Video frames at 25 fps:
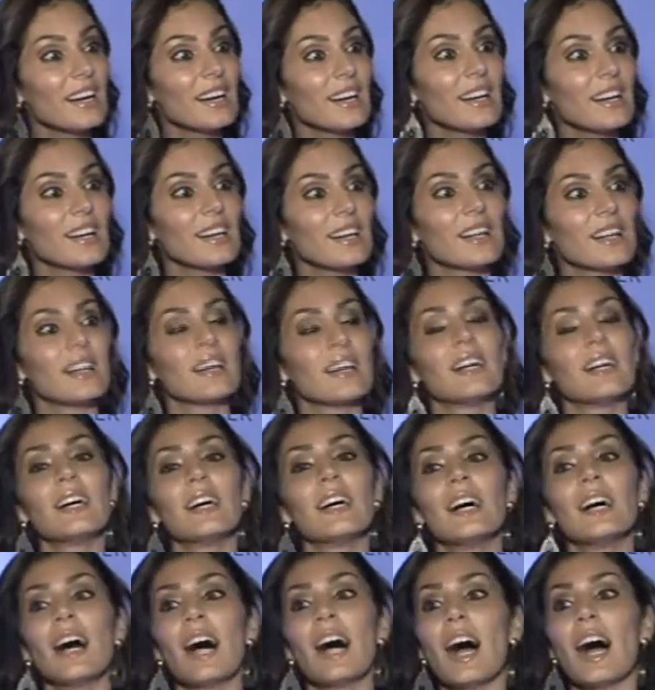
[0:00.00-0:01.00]
So what's your
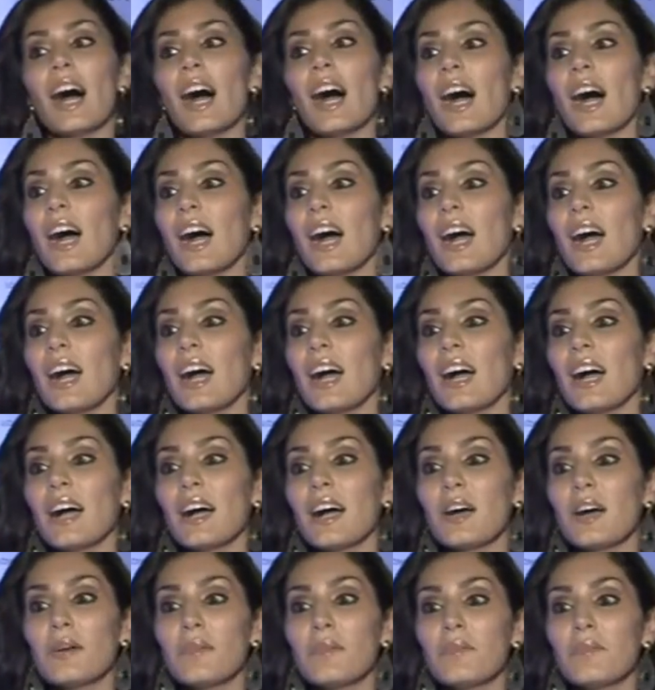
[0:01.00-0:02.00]
reaction on that?
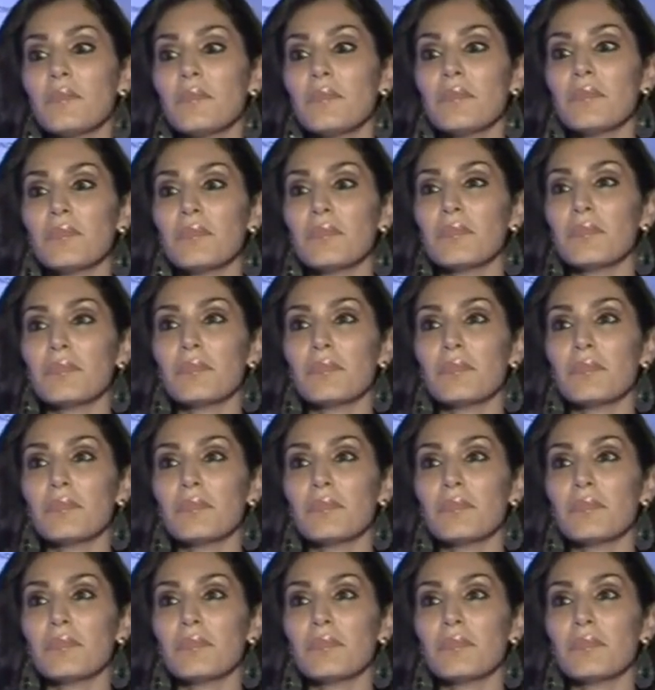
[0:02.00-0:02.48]
Um,